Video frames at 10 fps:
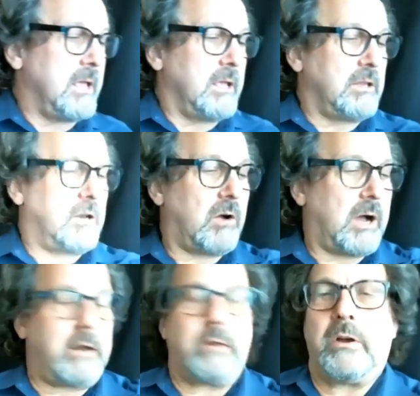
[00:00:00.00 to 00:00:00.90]
you know, I
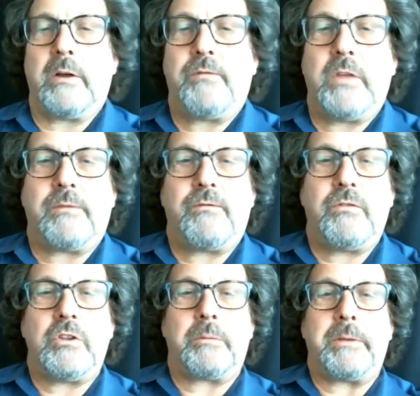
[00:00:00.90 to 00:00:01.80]
don't know if, if
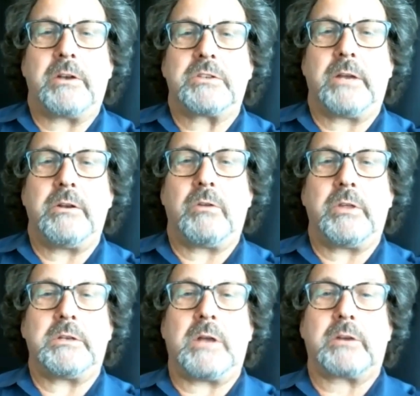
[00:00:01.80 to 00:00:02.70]
your parents, I know
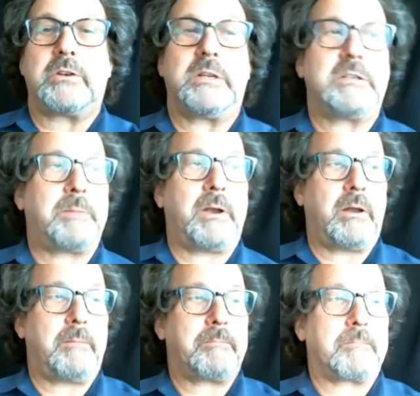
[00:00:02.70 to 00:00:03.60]
that Dr. D's parent,
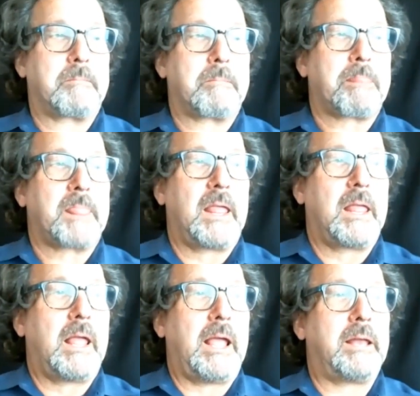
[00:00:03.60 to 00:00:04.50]

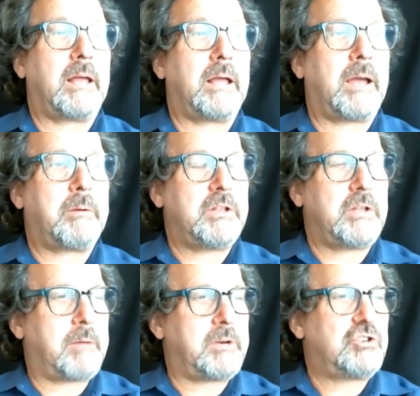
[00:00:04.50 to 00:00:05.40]
and how many,
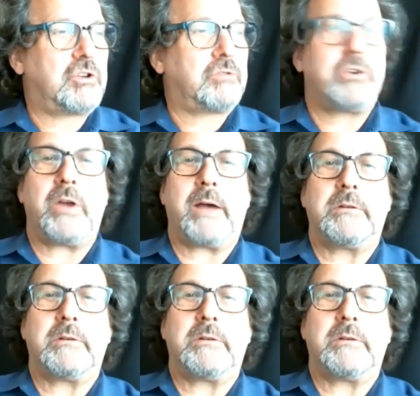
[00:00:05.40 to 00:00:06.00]
how many children do you have?